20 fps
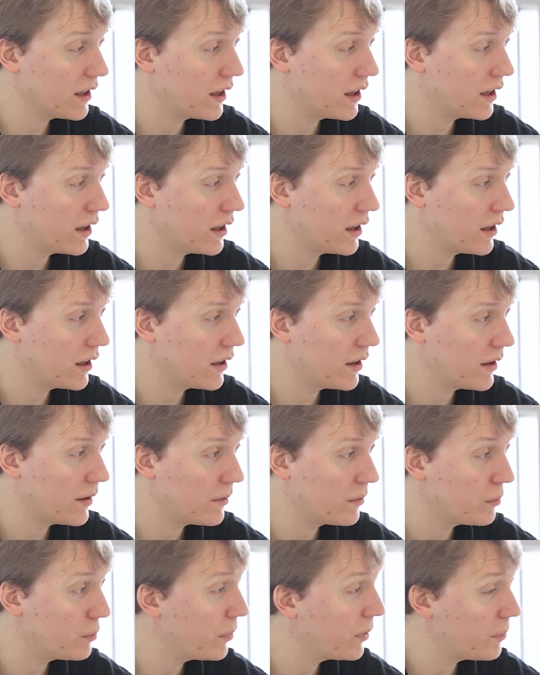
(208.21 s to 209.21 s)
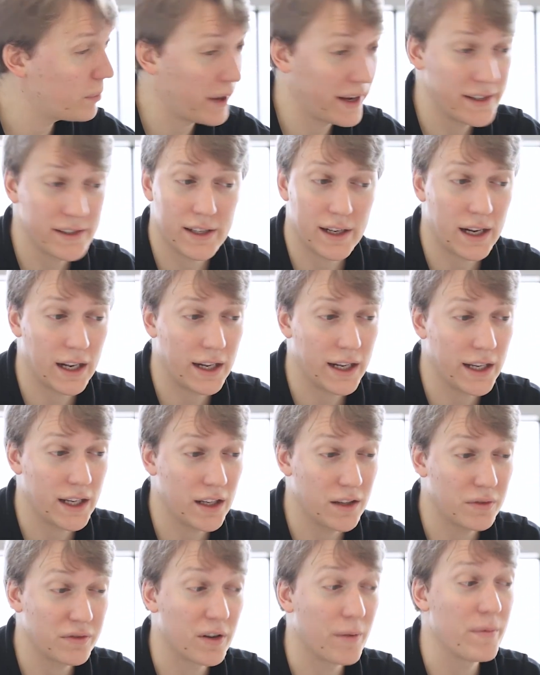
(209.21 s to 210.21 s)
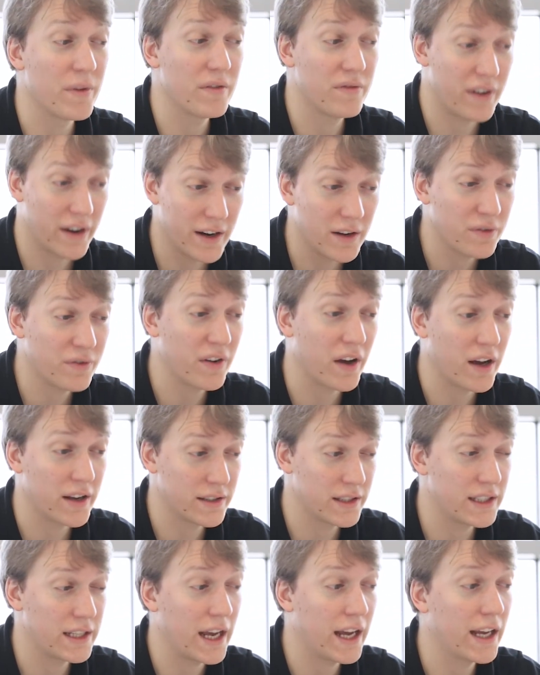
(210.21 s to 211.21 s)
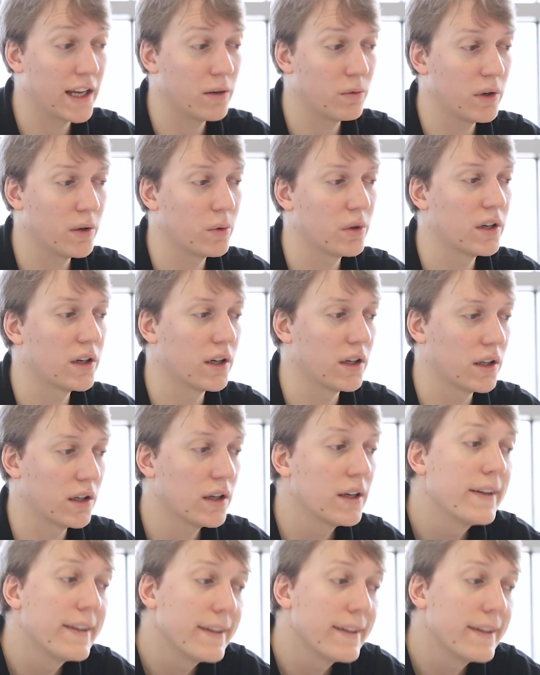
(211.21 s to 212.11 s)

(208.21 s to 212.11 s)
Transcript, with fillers: uh, we basically, from the very first day, we were